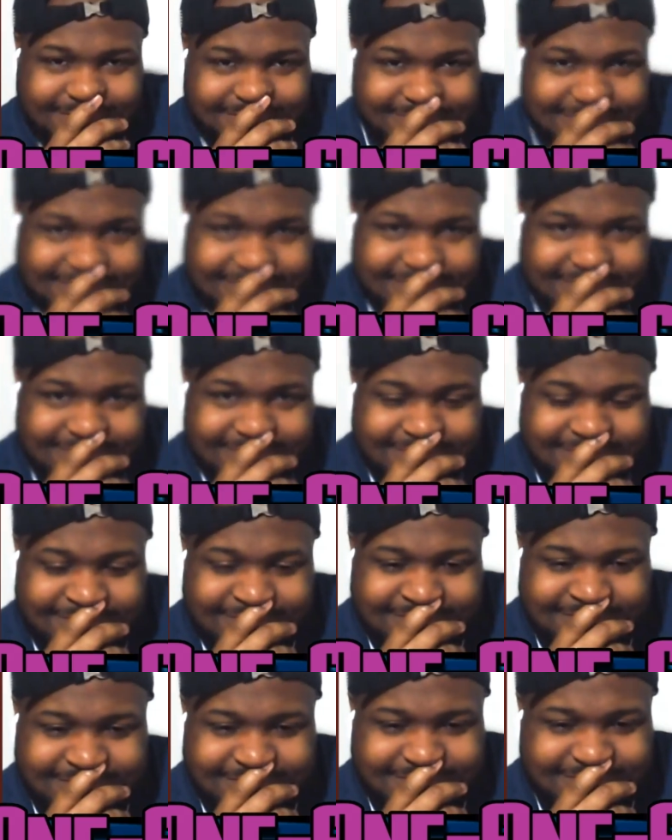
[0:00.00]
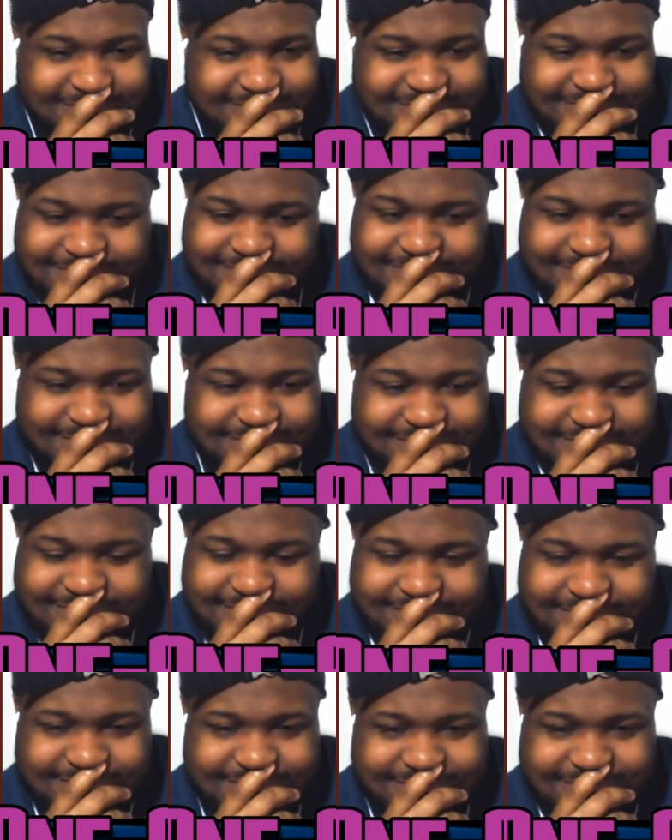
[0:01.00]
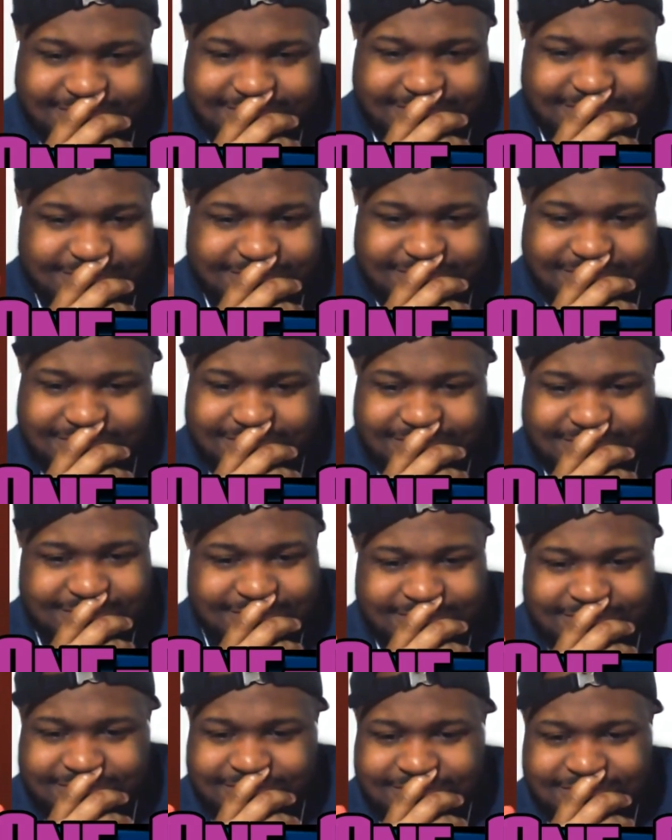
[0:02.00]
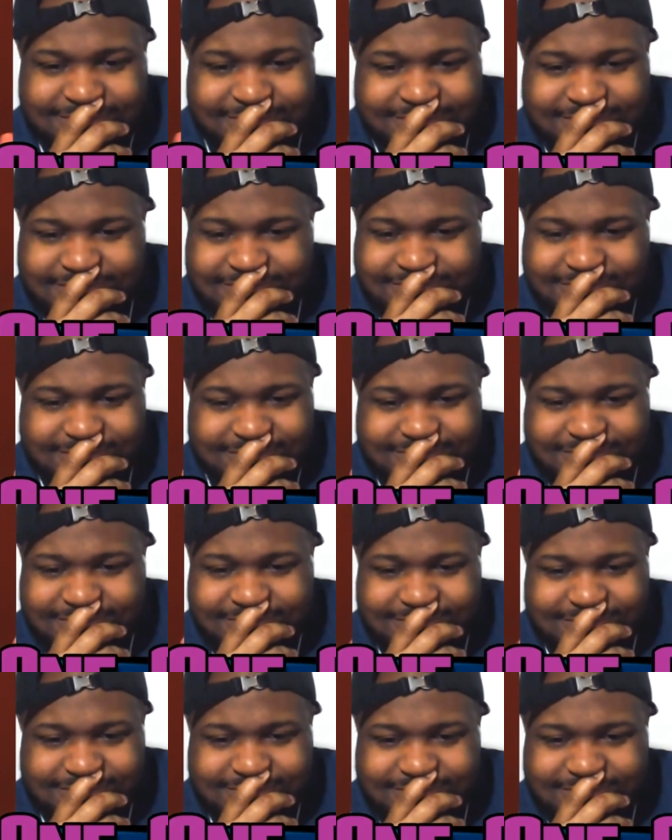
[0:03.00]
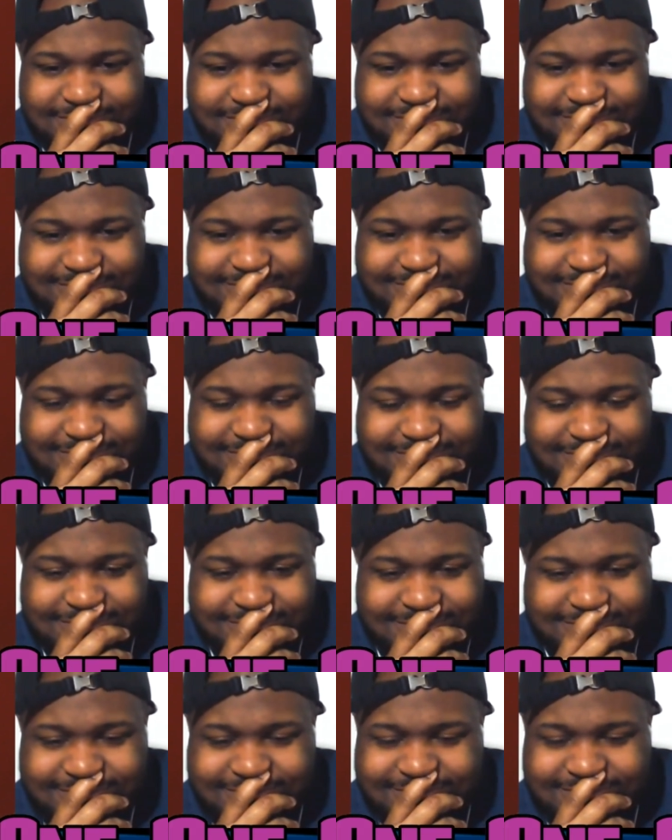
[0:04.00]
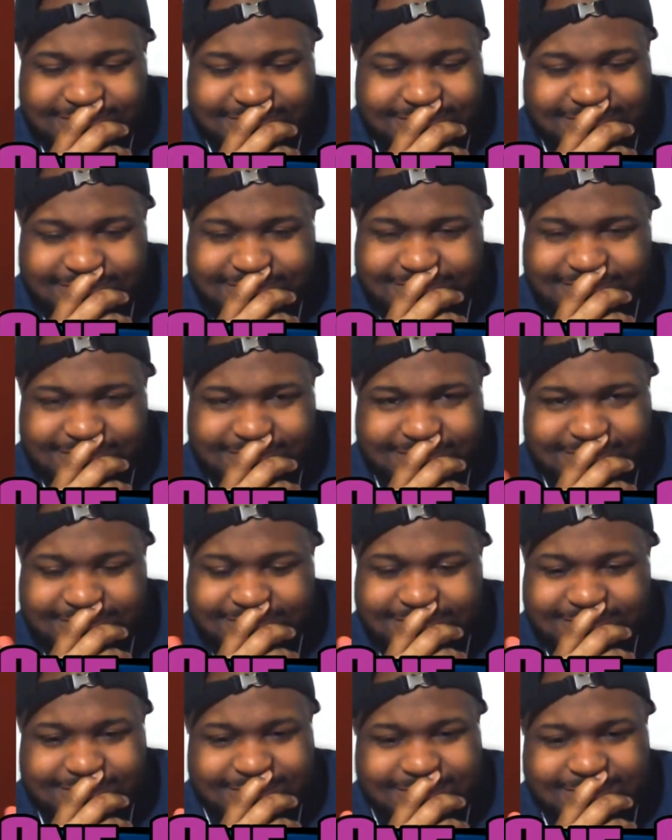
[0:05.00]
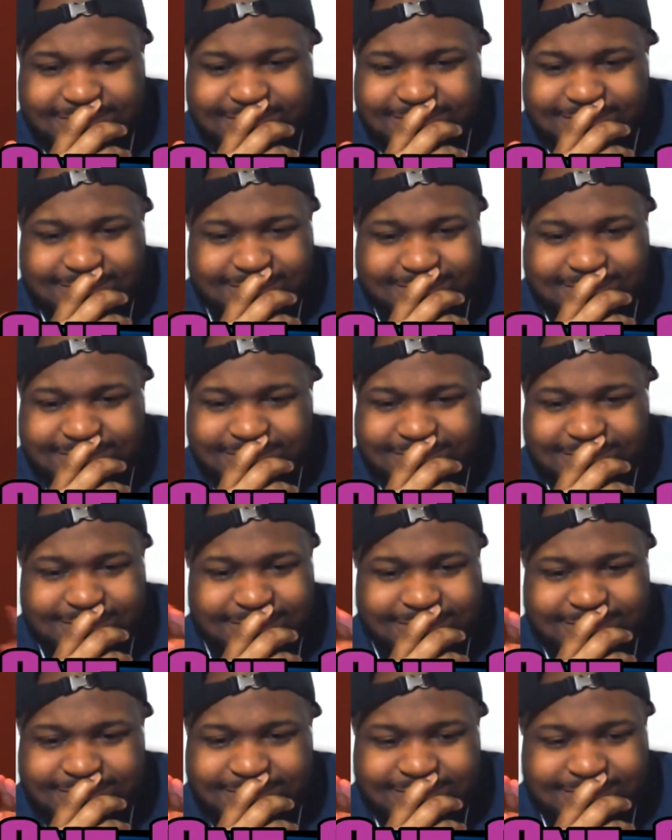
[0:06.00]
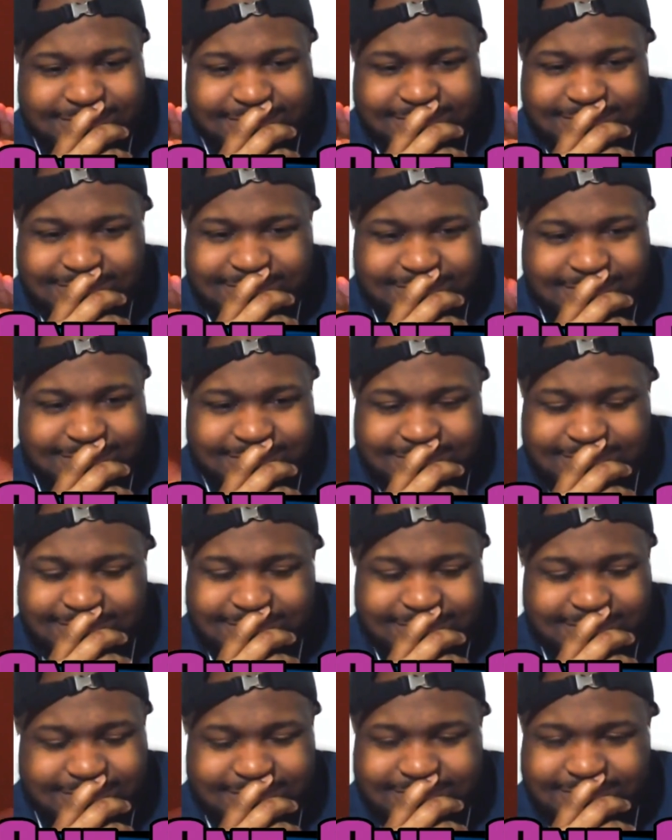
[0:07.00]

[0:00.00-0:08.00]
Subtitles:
(silent)